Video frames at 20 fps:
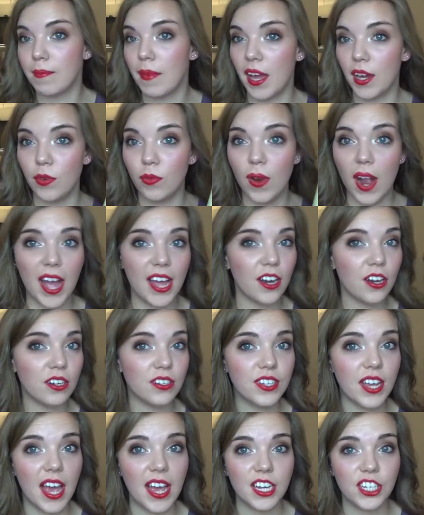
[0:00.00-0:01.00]
My ride or
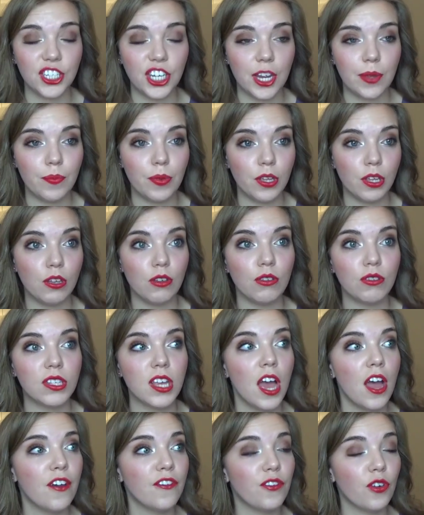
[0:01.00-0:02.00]
die shampoos
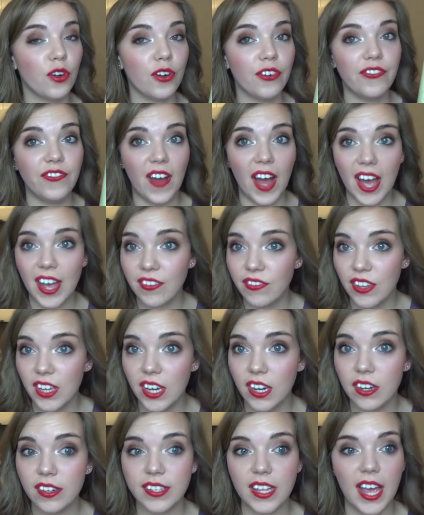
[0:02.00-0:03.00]
for 5
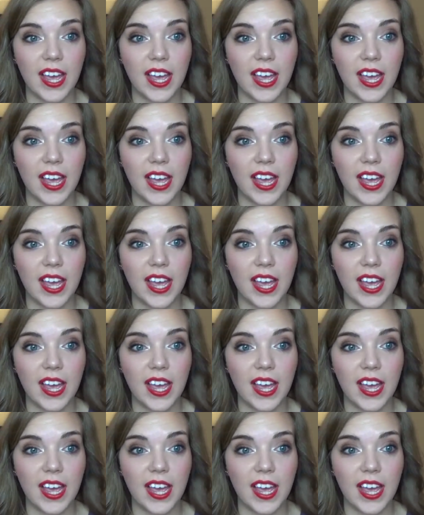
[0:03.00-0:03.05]
years.